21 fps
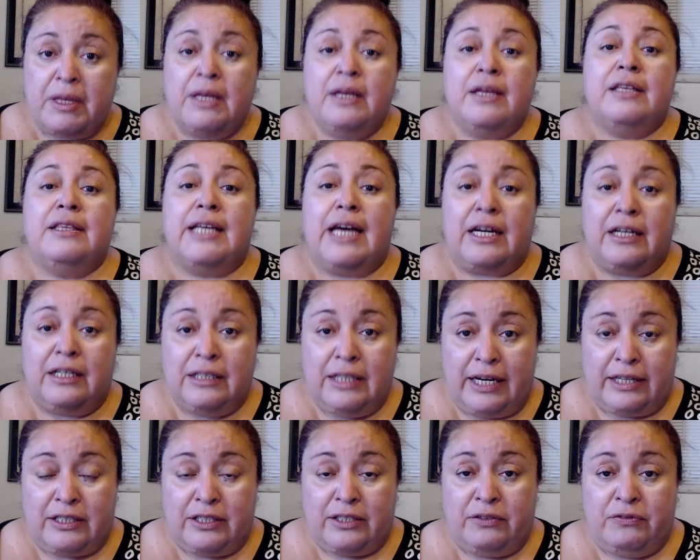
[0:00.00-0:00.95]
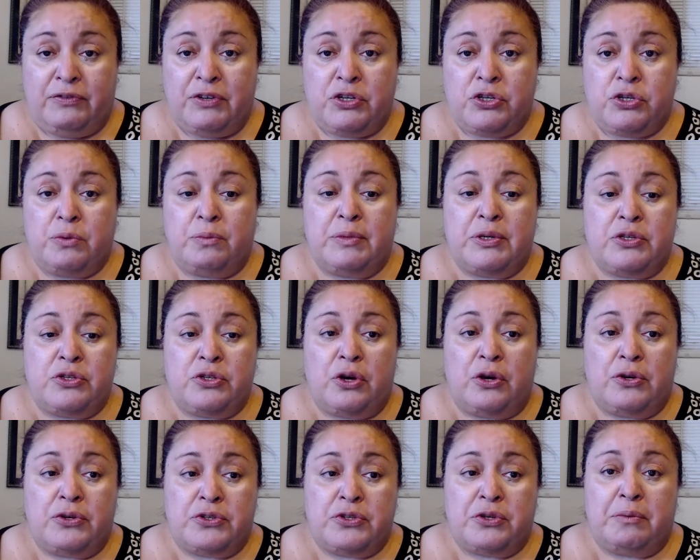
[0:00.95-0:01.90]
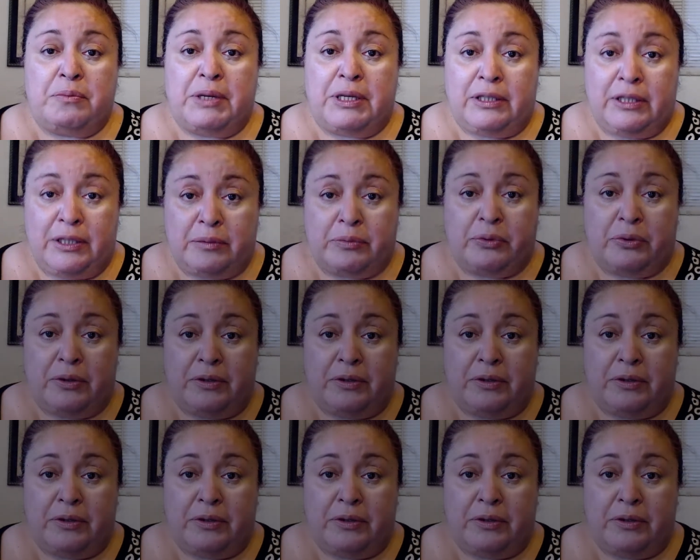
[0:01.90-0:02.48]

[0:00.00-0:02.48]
that elected official must also be liberal.